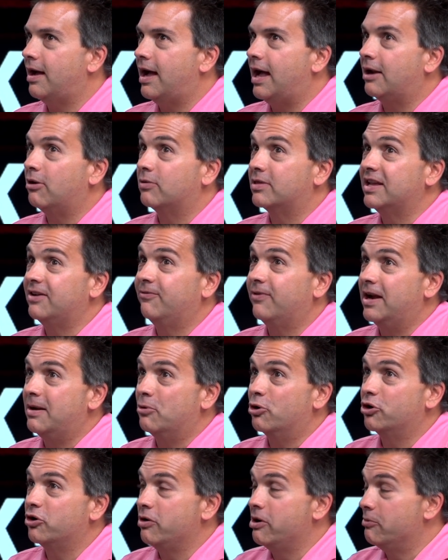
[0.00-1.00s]
I don't think Freddie
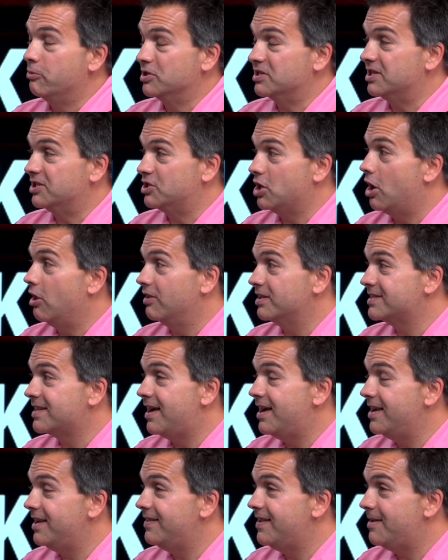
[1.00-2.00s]
Mercury was the tallest
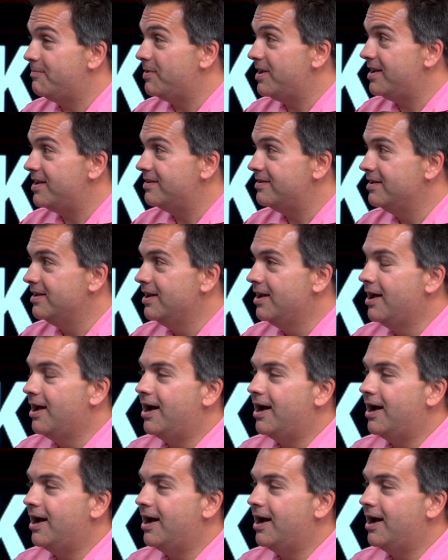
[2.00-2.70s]
guy in that band.